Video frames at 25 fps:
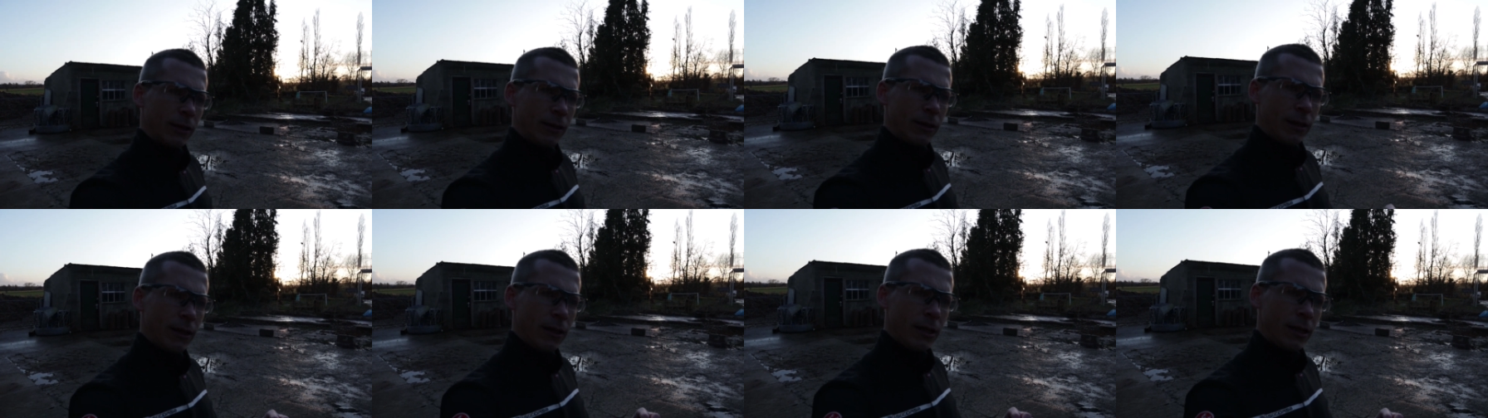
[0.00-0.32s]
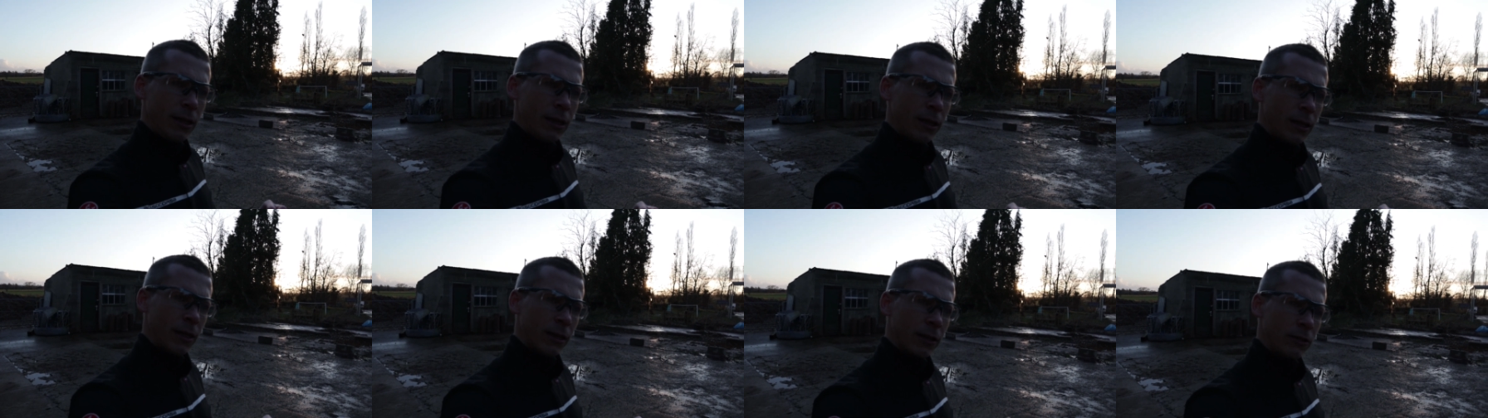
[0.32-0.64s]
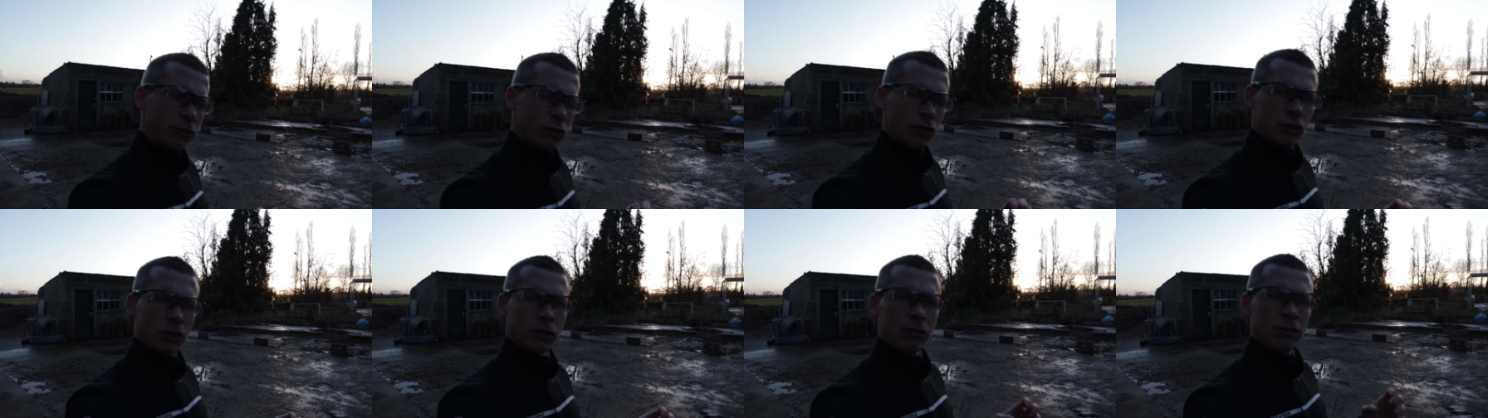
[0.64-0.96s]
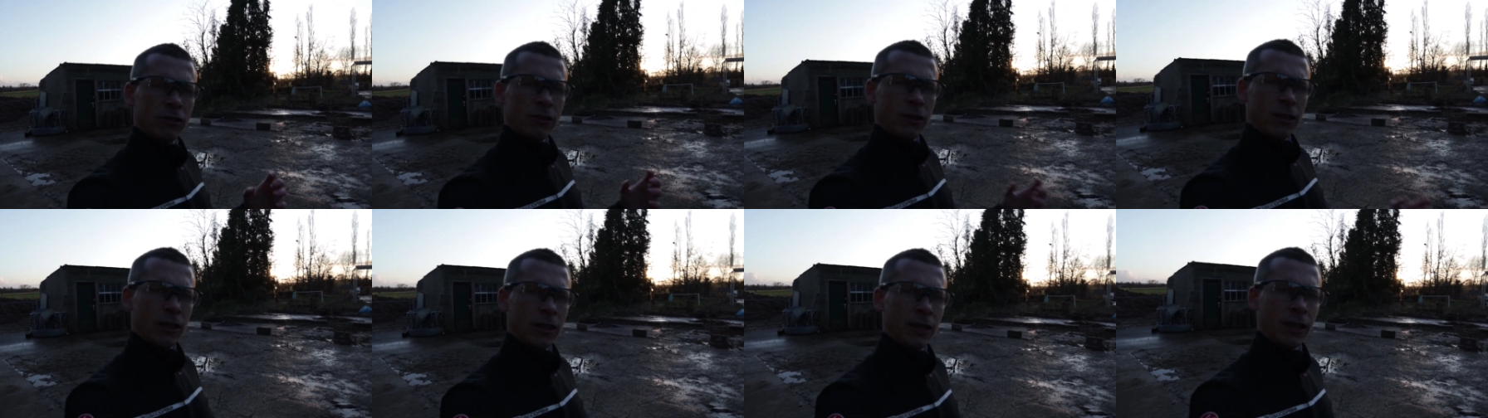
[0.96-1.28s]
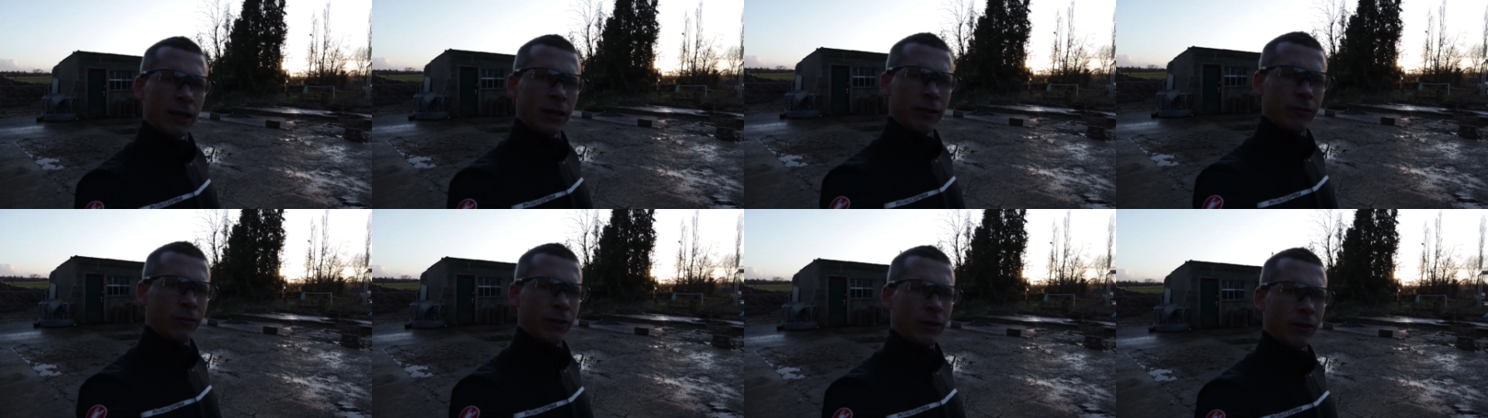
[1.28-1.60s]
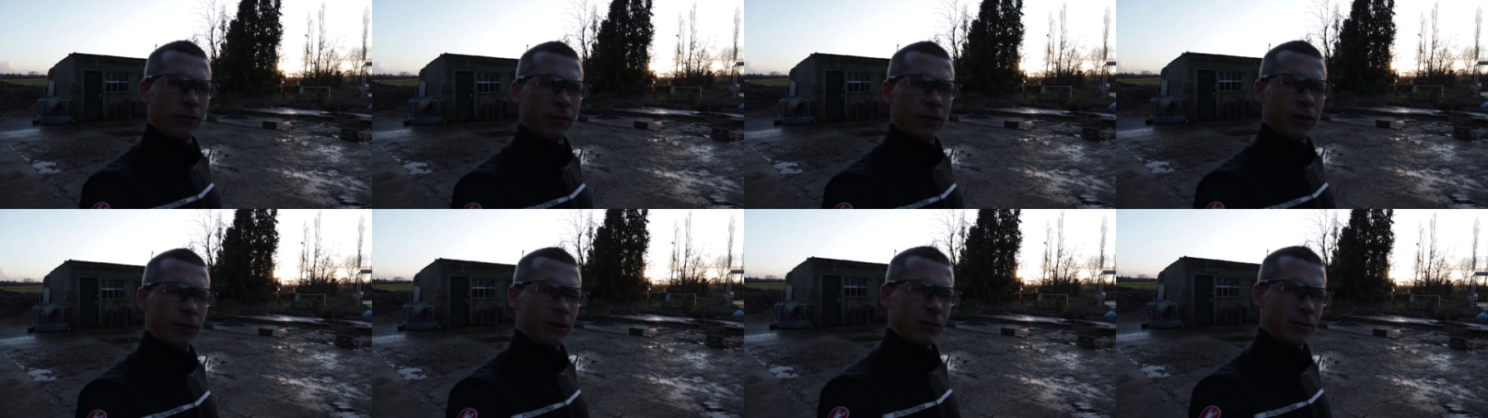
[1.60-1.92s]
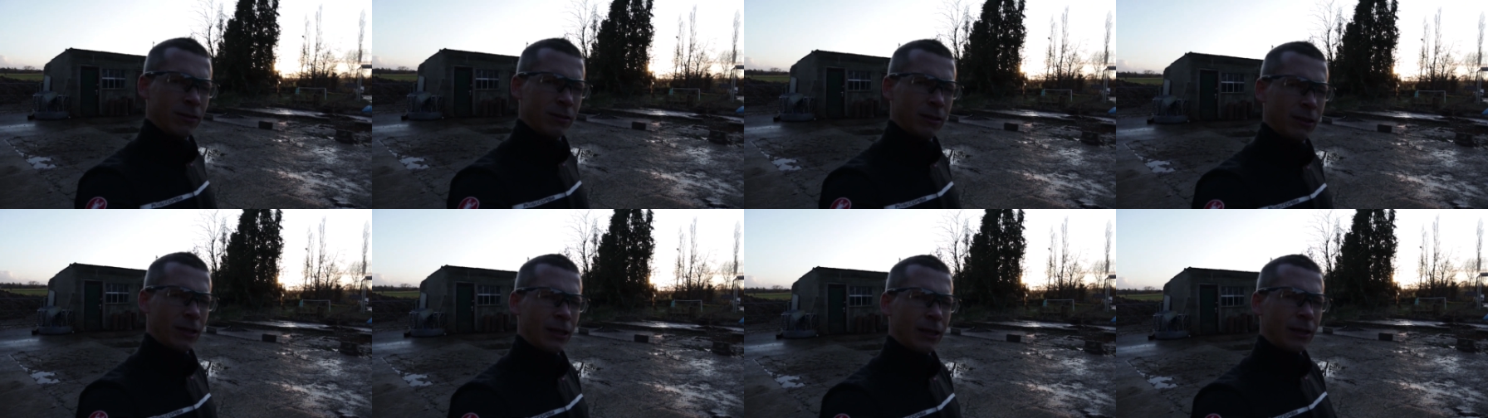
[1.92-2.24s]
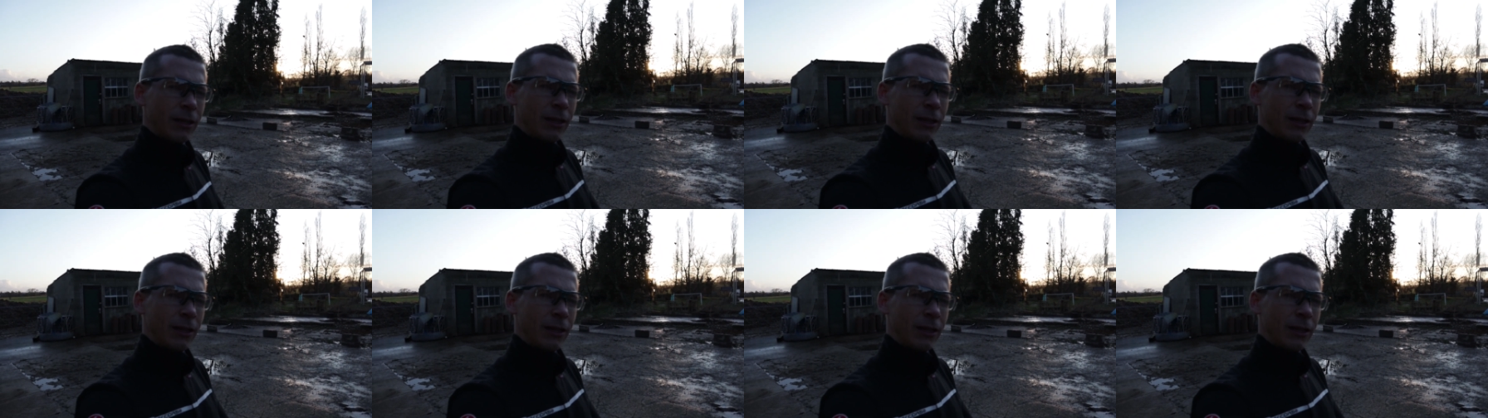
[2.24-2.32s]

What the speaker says: the jersey that they've given us,